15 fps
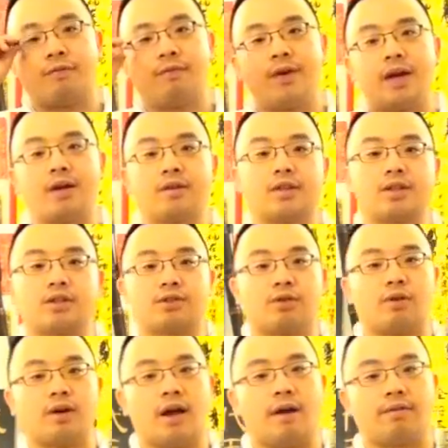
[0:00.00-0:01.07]
feel the
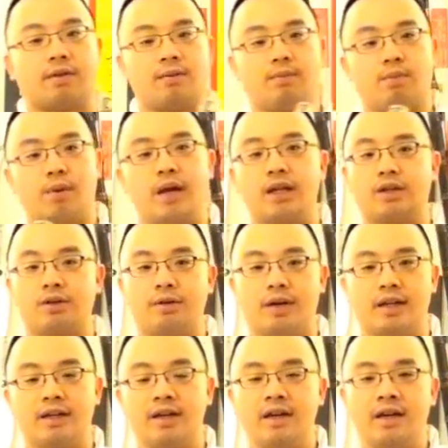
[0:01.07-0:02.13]
sword have some weight to
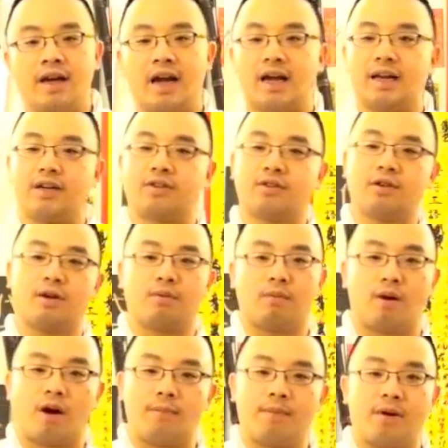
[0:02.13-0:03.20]
it, and it should not
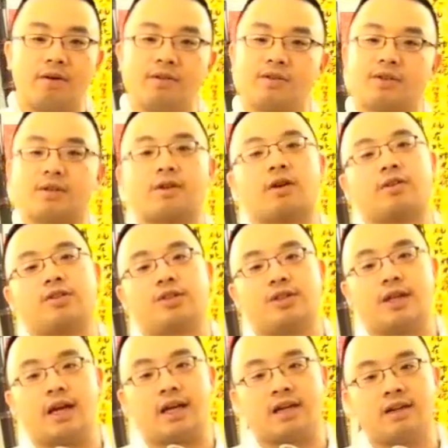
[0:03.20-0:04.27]
wobble, should not
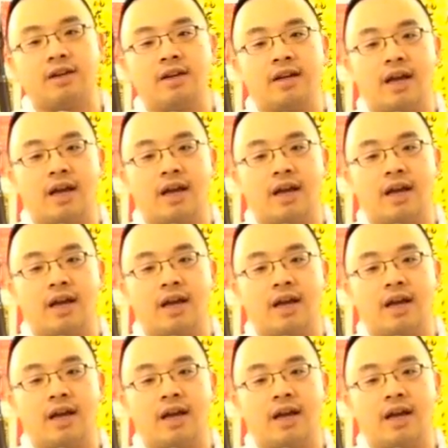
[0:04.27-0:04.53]
shake,